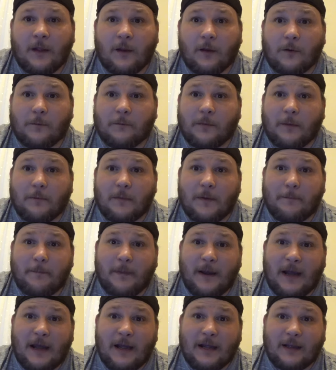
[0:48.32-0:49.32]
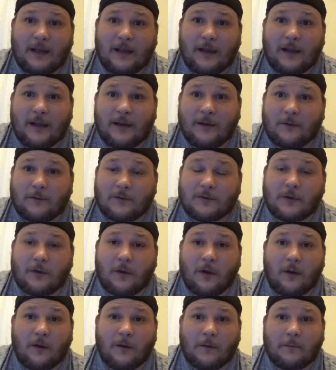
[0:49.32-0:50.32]
lump on my back and also
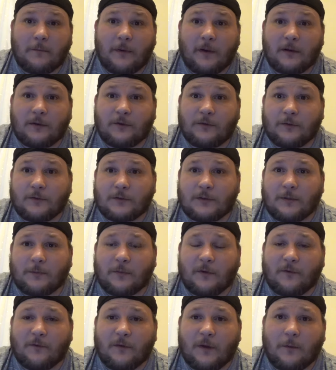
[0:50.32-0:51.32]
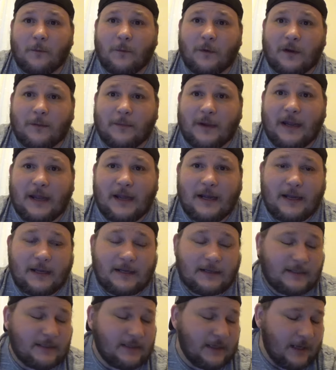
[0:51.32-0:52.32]
got a lump just above one of my
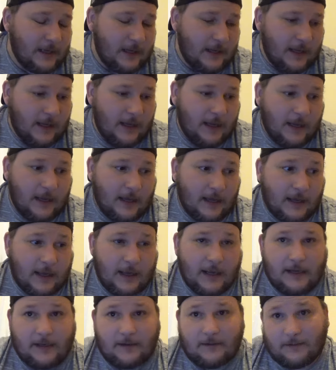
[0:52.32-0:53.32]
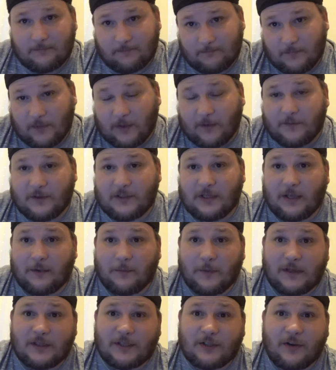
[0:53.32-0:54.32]
eyes. Uh, obviously
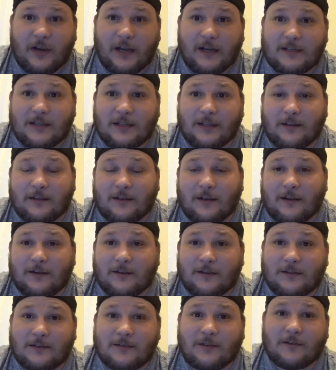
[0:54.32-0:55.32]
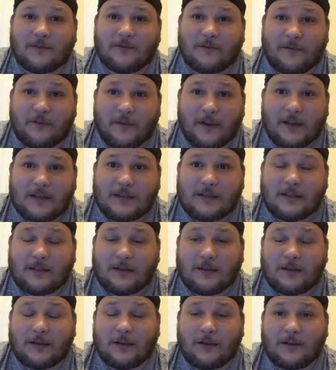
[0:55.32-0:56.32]
went straight to the doctors, got referred to
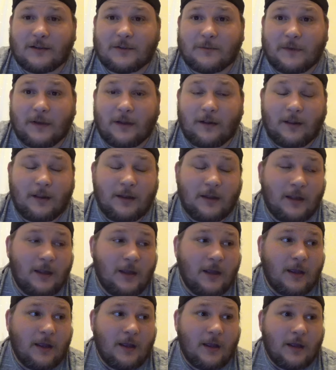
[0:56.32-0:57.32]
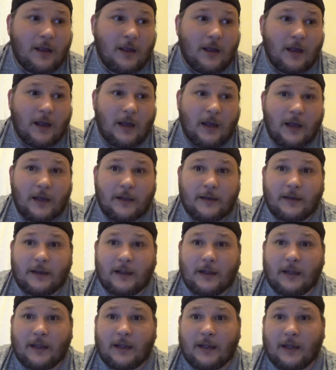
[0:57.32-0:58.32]
the hospital, and
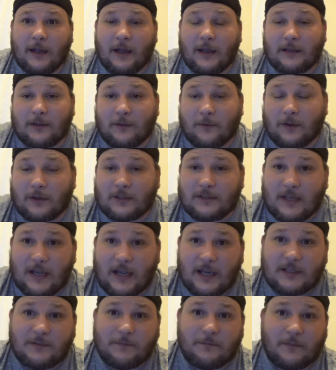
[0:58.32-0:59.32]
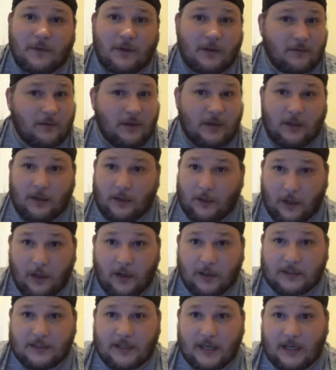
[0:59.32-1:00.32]
uh, had done all the tests, a
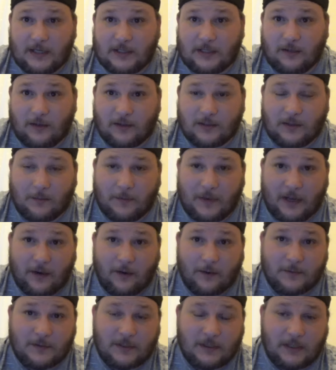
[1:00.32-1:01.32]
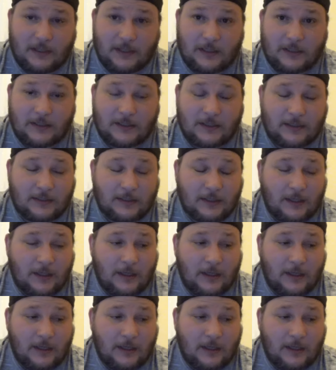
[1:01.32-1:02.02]
lot of tests, lots of biopsies,